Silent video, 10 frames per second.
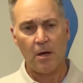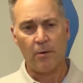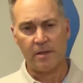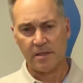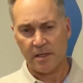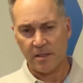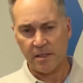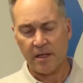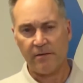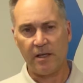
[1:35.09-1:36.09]
with a
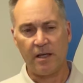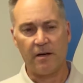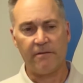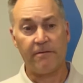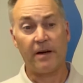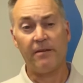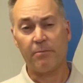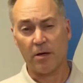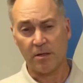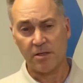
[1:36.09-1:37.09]
sensitivity of 5
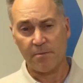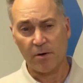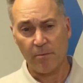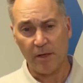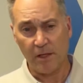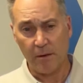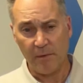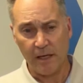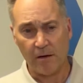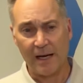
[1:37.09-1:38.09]
parts per million
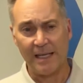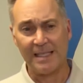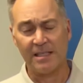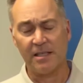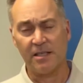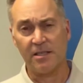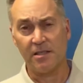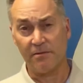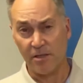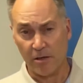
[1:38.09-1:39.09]
meter at distances
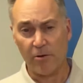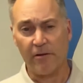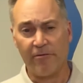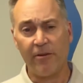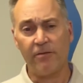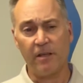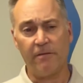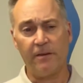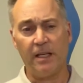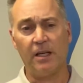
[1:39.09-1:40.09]
of 0 to 50
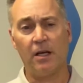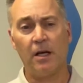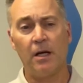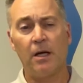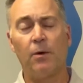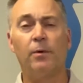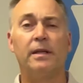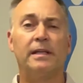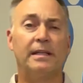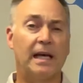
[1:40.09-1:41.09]
feet, with
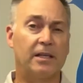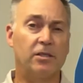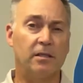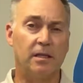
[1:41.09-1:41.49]
a detection